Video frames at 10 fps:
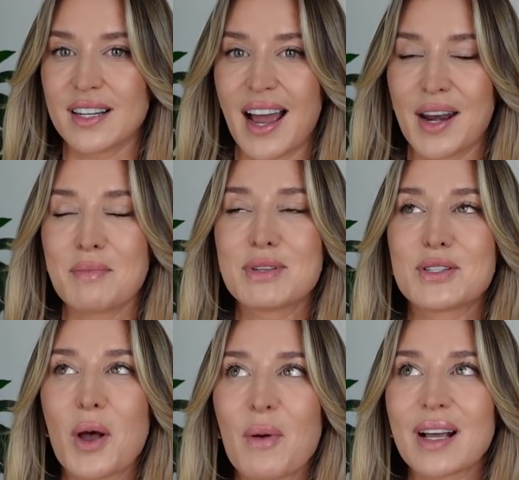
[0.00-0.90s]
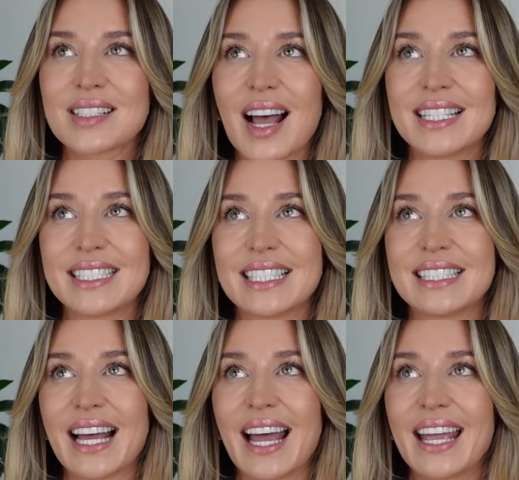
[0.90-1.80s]
and I'm so excited to
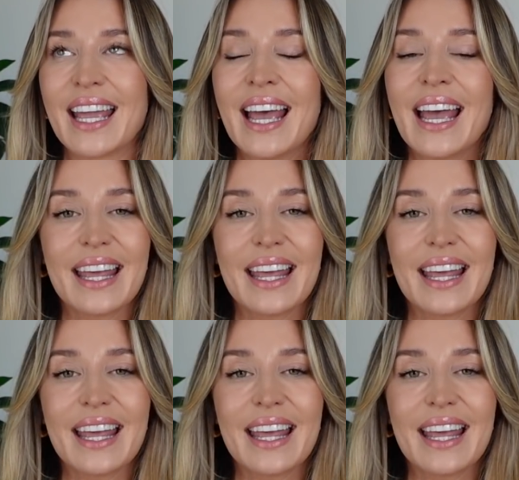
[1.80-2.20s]
say,